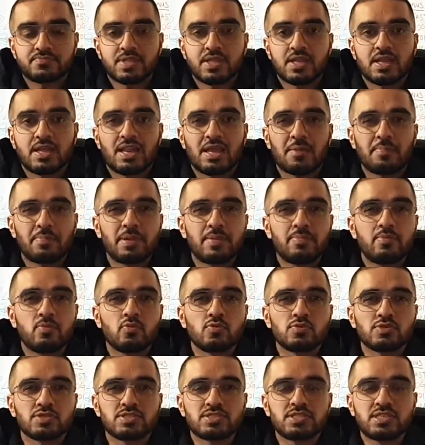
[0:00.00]
Like, people will
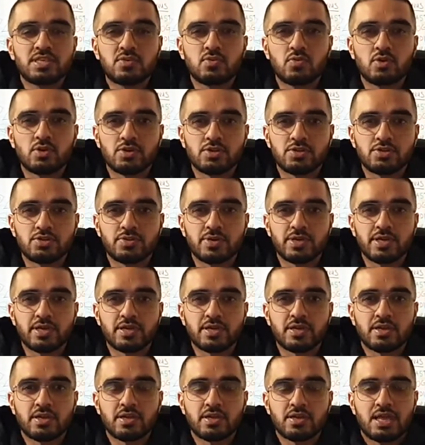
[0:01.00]
see what you're doing
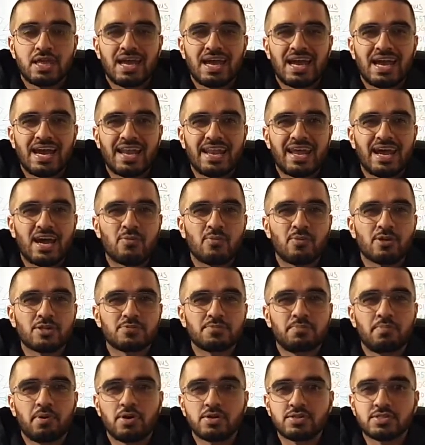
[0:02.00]
and how much
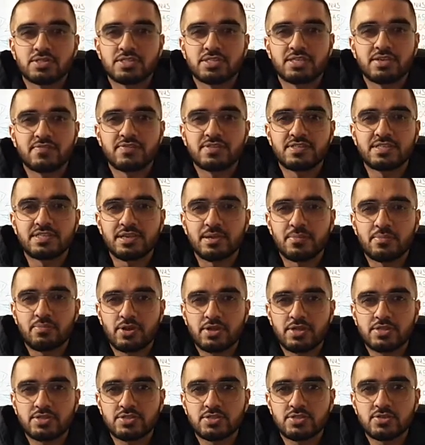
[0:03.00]
positivity it
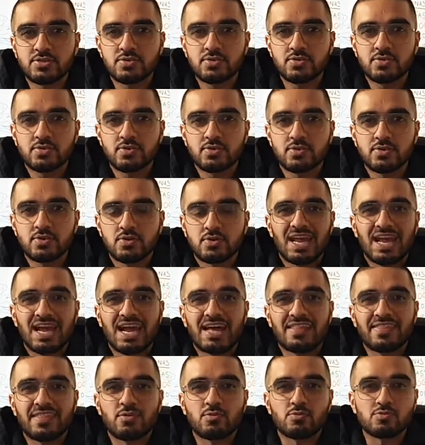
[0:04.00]
brings you,
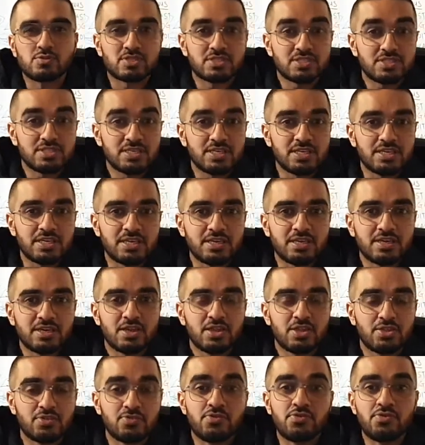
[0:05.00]
and they will see
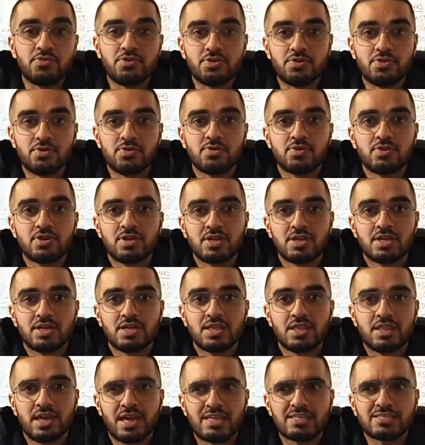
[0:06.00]
through you
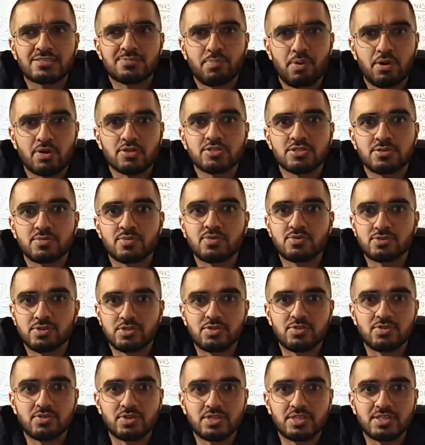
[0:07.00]
that it's possible to
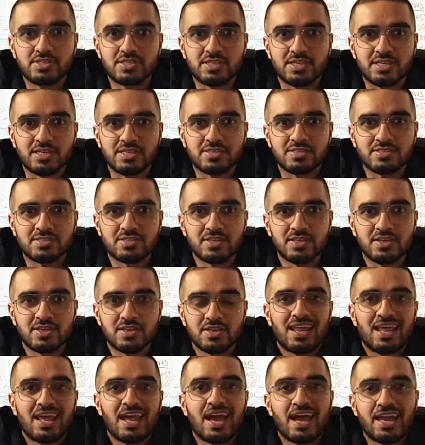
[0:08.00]
do these things,
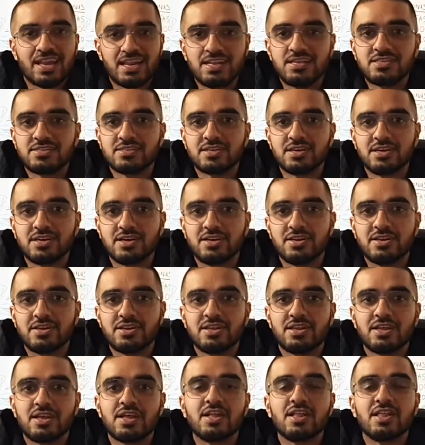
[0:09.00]
and in turn
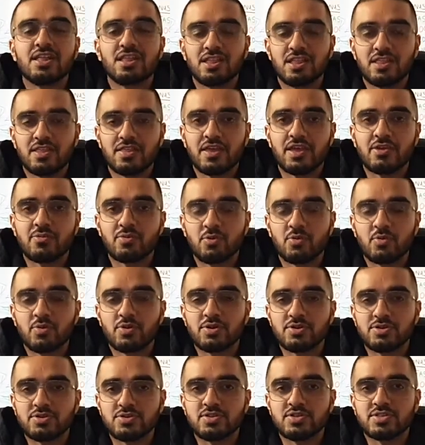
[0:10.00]
they will want
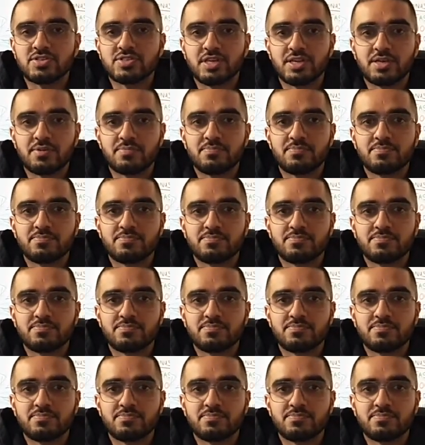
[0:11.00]
to do the same.